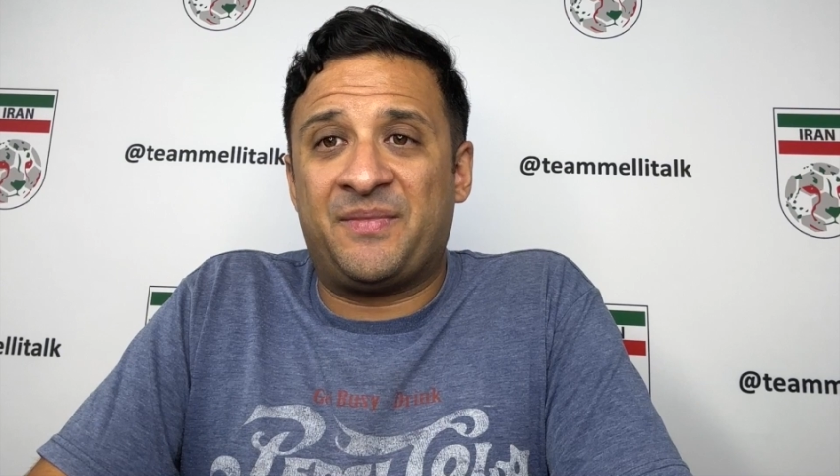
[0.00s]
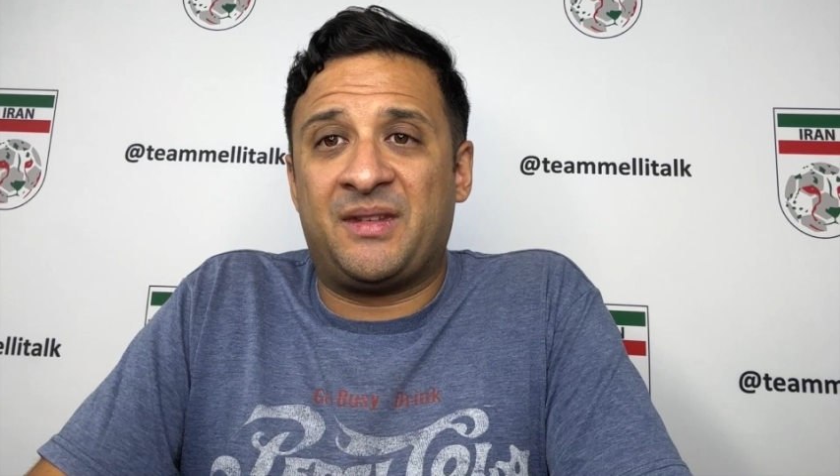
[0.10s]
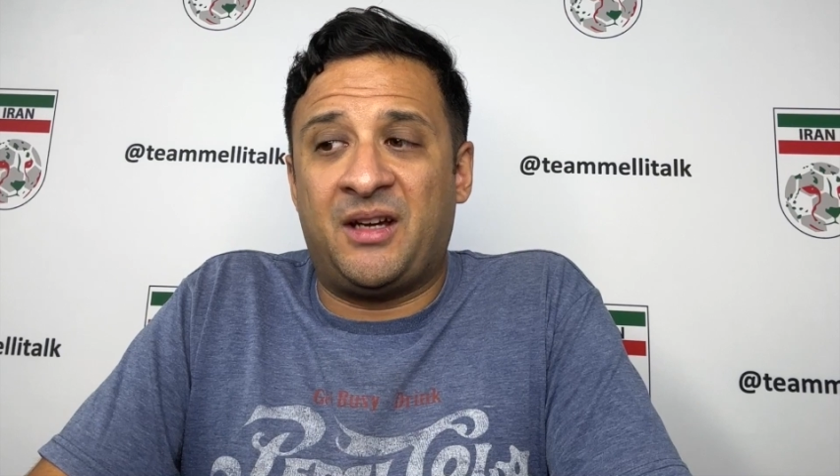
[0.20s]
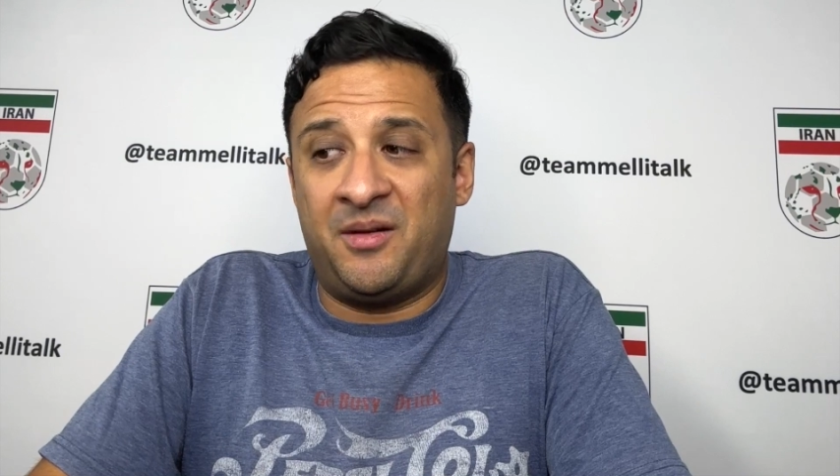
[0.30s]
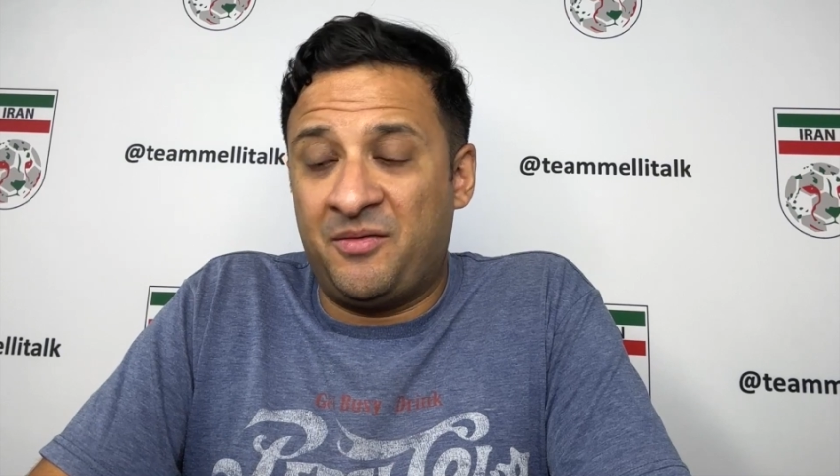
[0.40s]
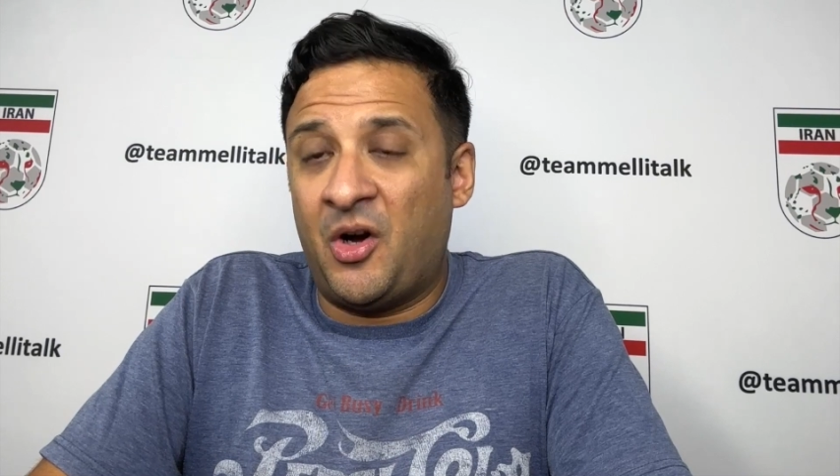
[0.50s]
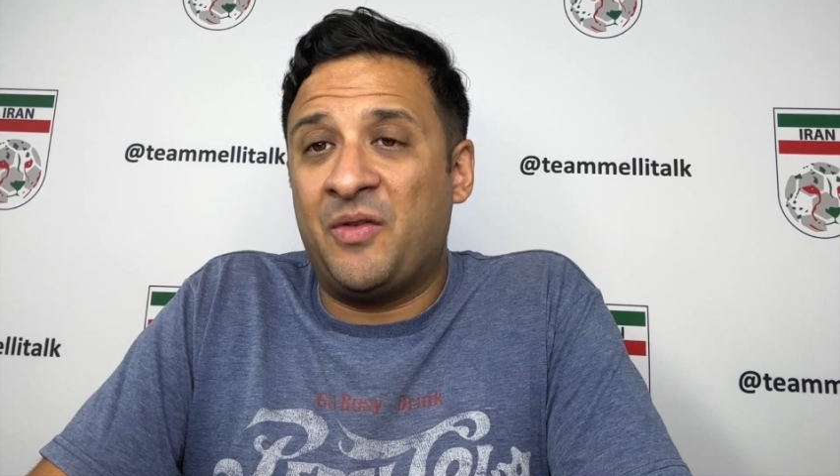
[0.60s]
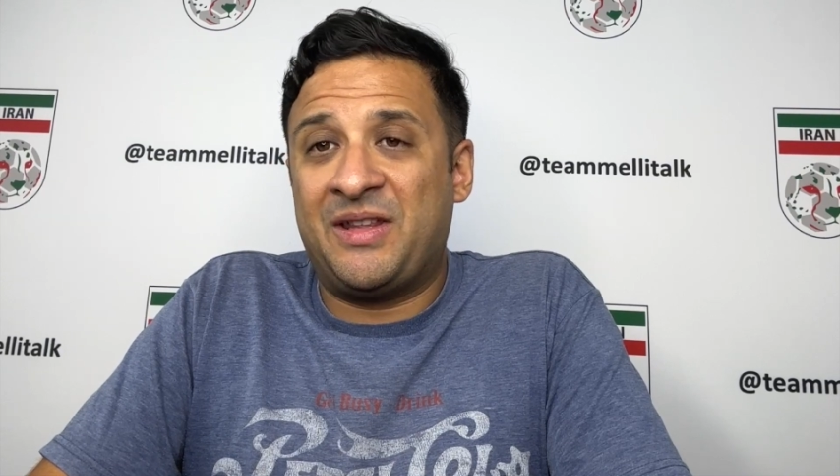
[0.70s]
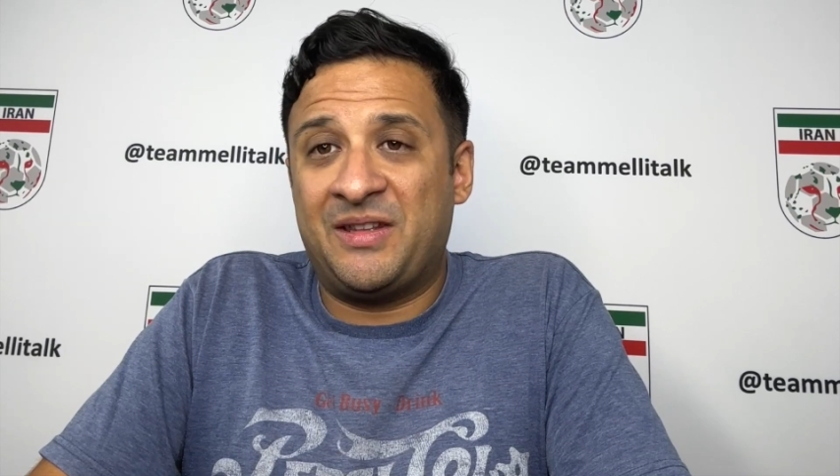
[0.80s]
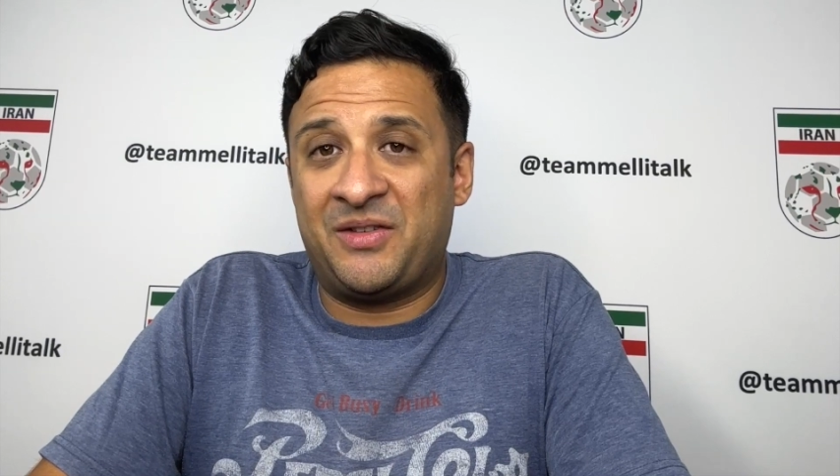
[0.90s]

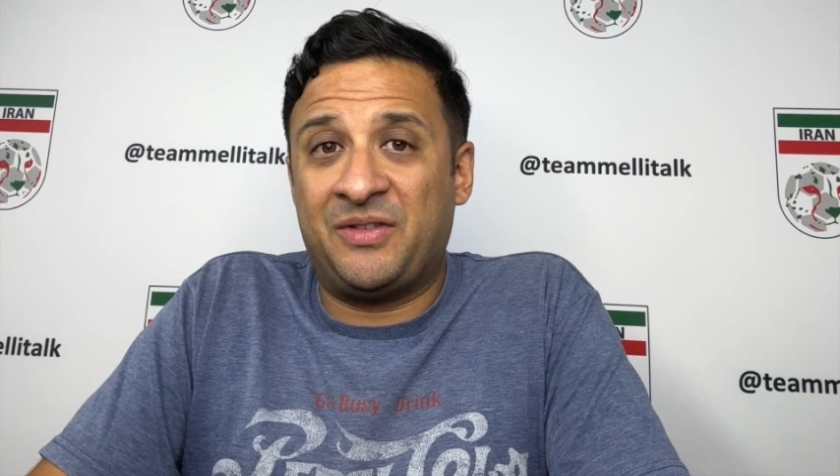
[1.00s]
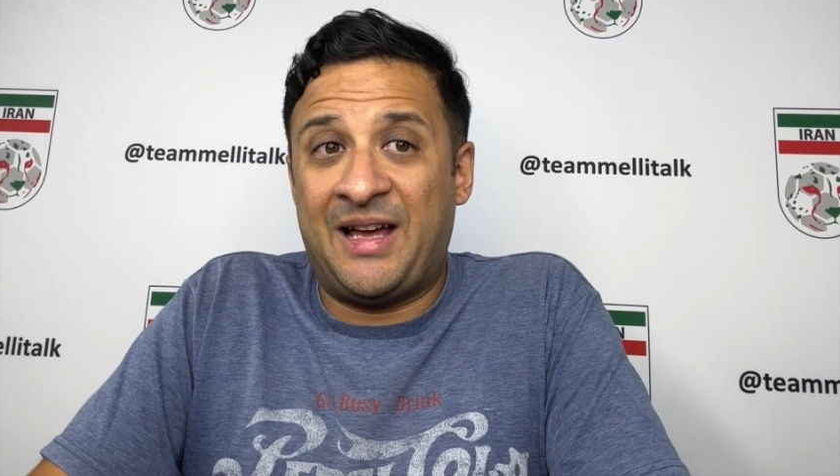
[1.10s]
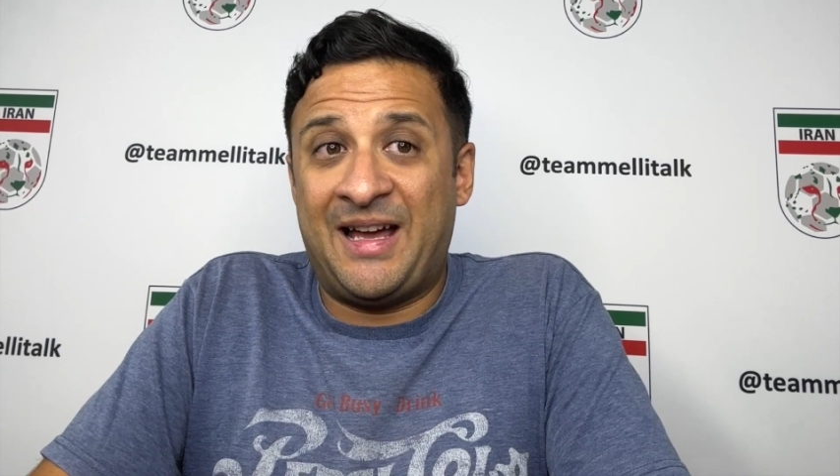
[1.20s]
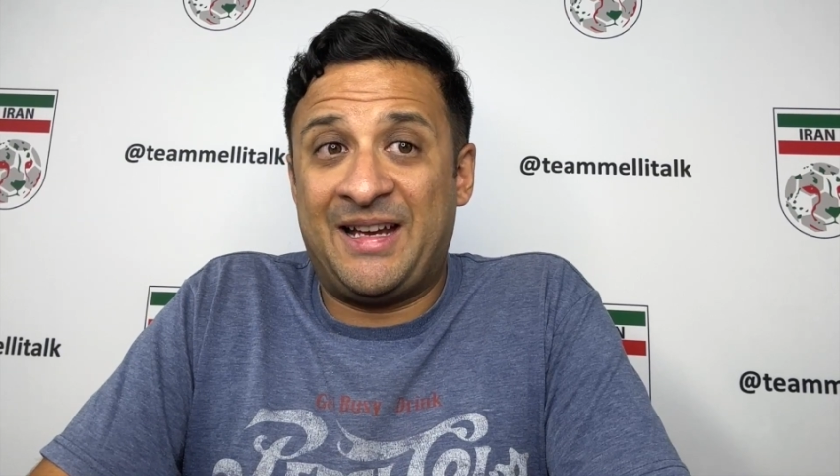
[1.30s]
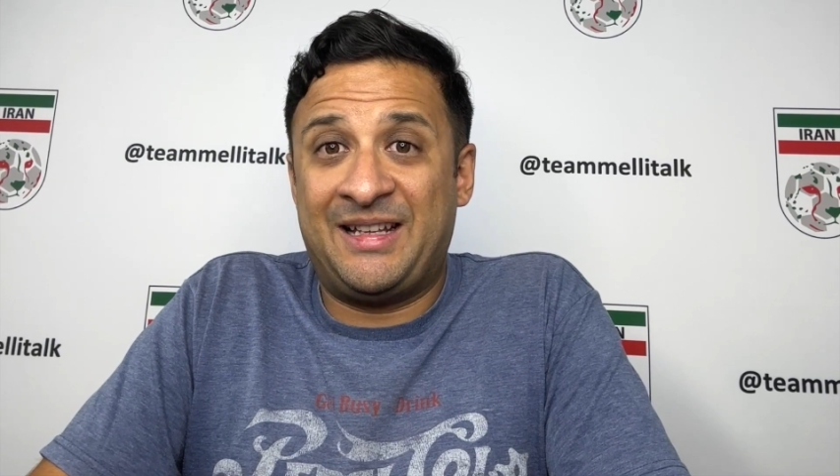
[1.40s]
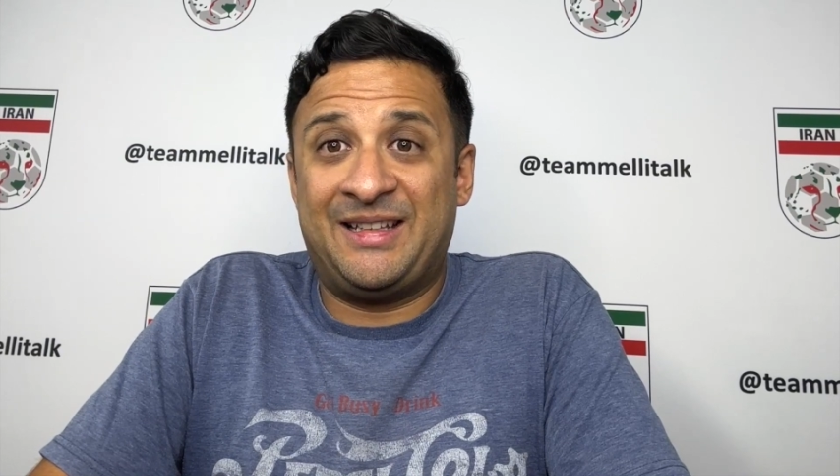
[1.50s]
involving this flag.